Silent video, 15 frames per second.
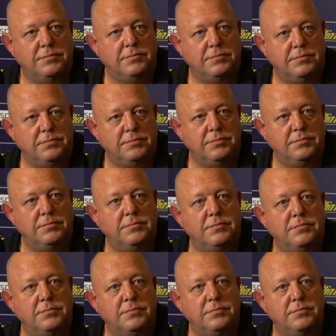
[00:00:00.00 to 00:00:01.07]
Not too happy with
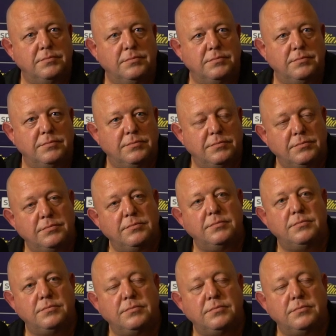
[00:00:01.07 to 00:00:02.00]
Michael's celebrations.